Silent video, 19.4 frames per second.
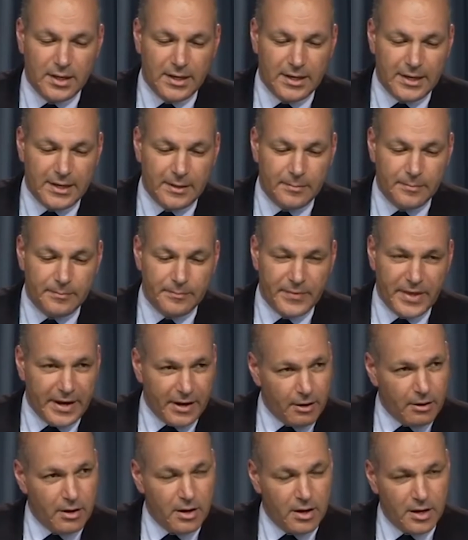um,
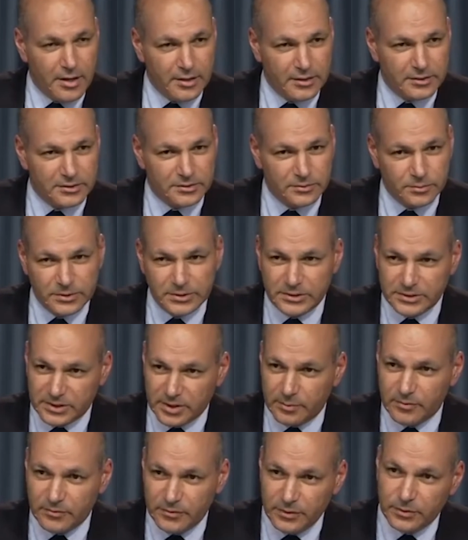aeronautics, which
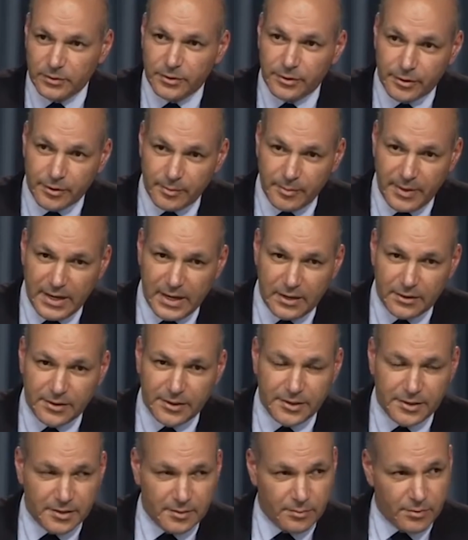some of you heard about
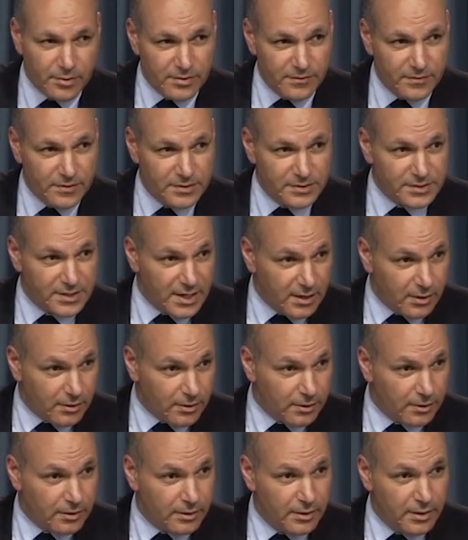in the previous
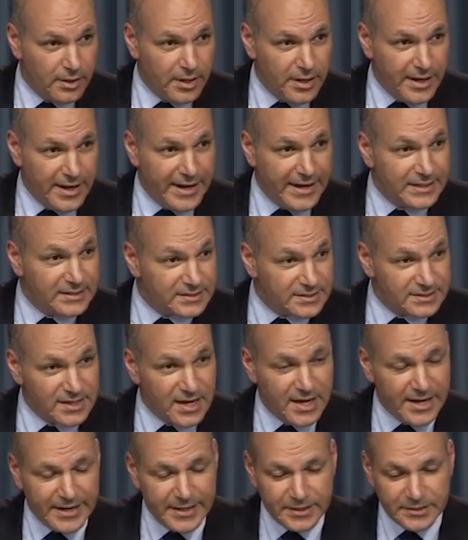hour. And
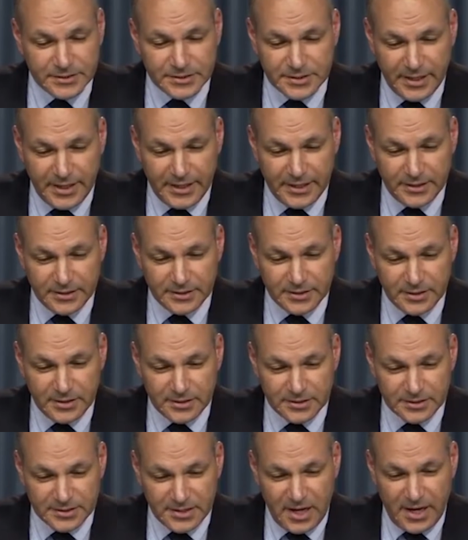science. And
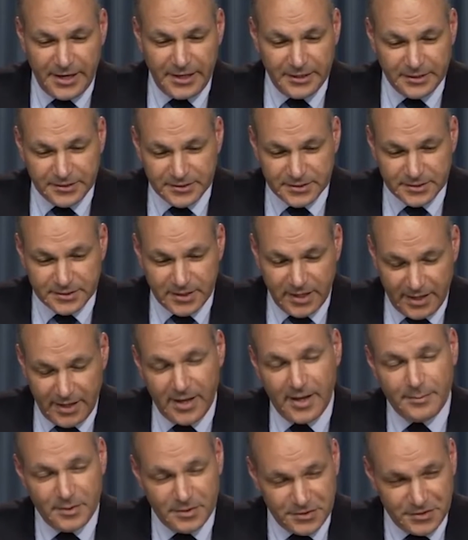science,
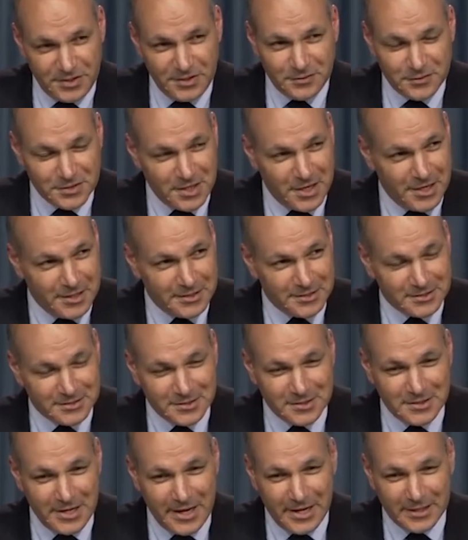I, am the chief
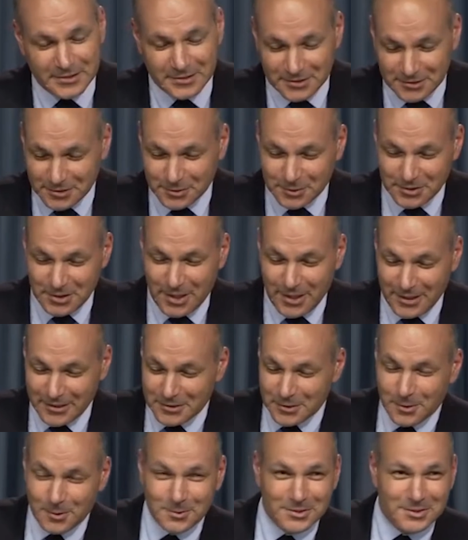scientist at NASA, so
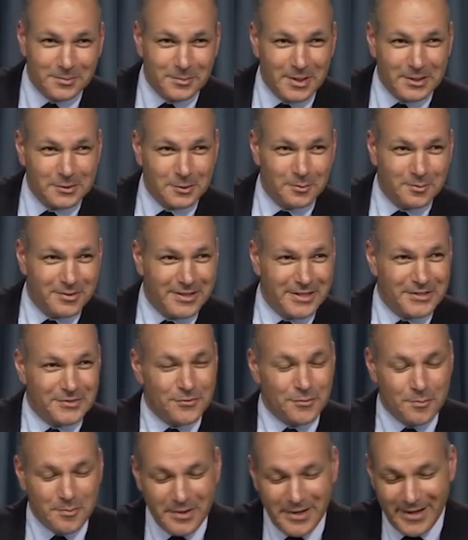science holds a special place
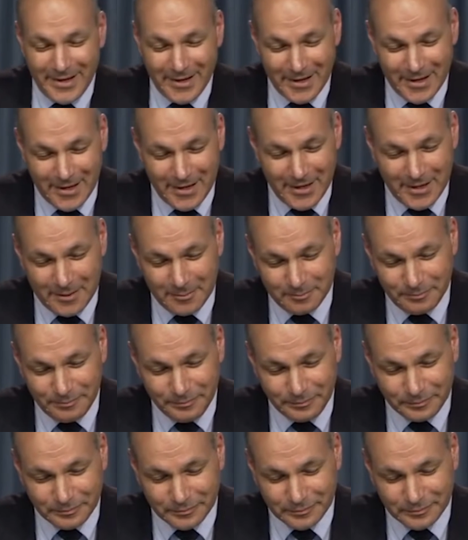for me. Um,